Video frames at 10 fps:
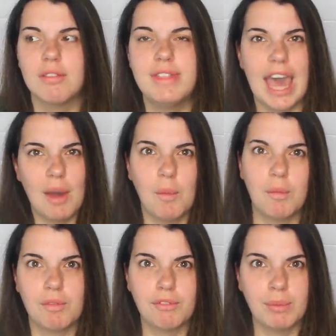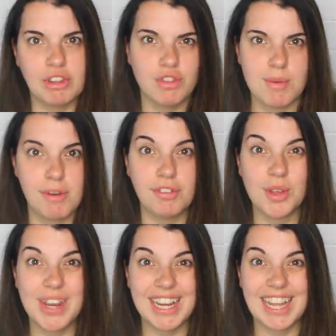that windshield wiper
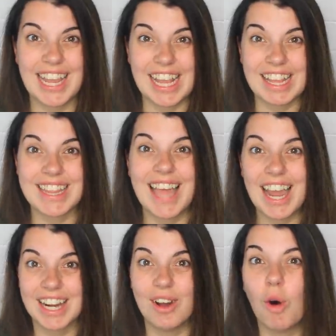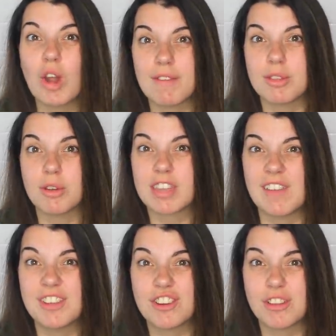fluid is not gonna hold up to those
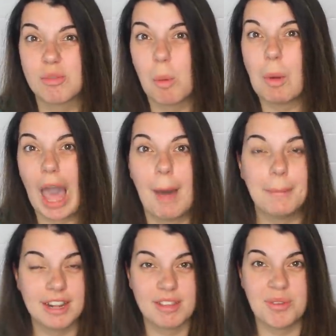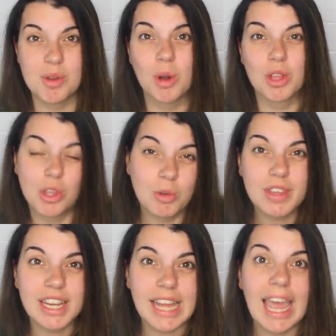temperatures. What will happen is if you go to
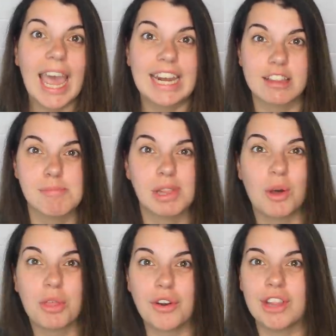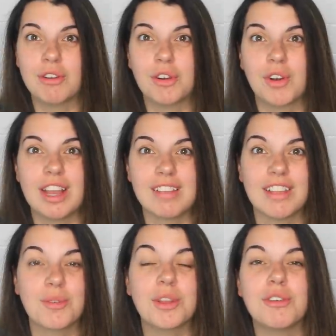use it and it's below 32 degrees,
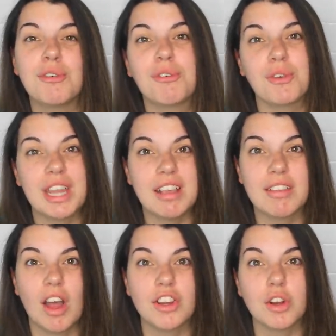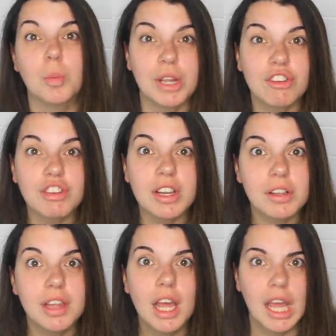it's going to freeze on your
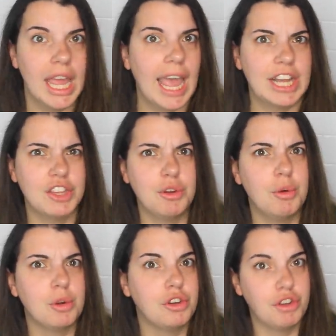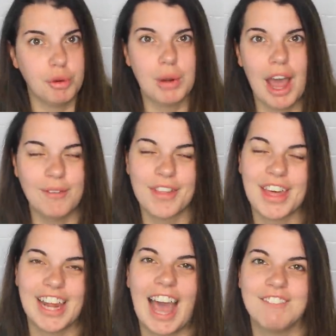windshield and you do not want
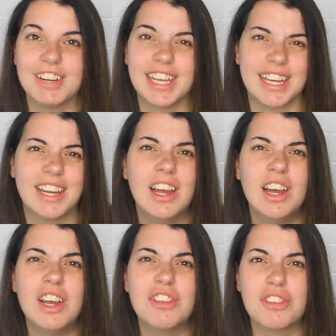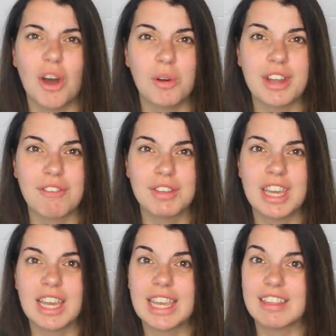that happening. So
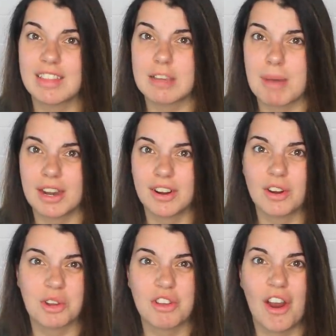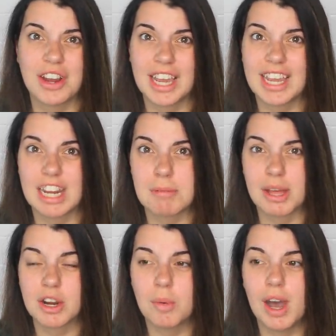definitely get something better, go to Target, get a
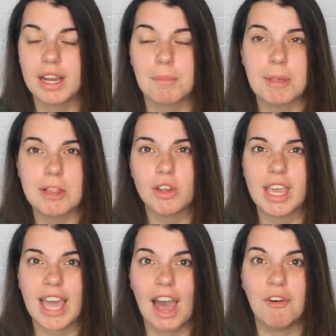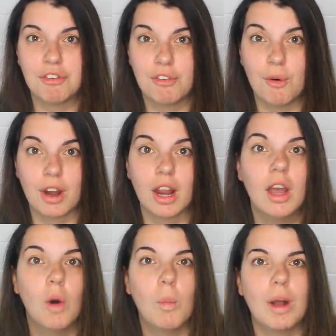better one, and be looking out for
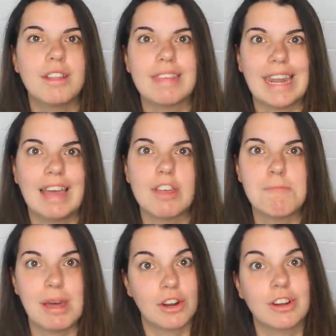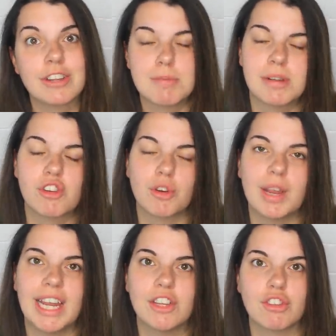ones that have a better temperature
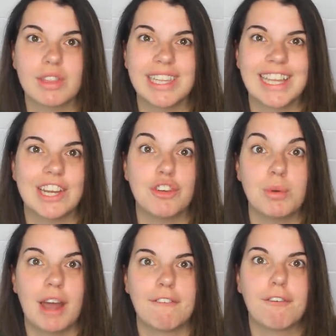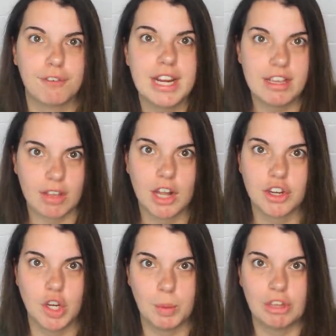range so that they do not freeze
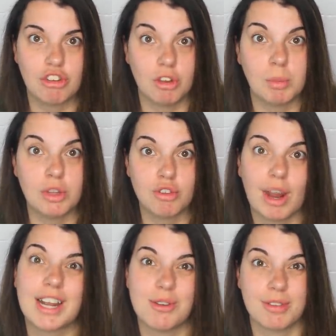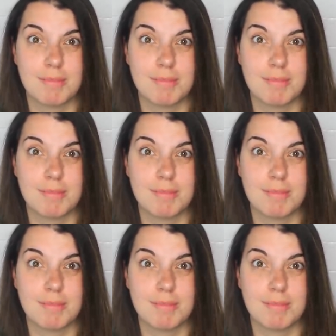onto your windshield when you try to use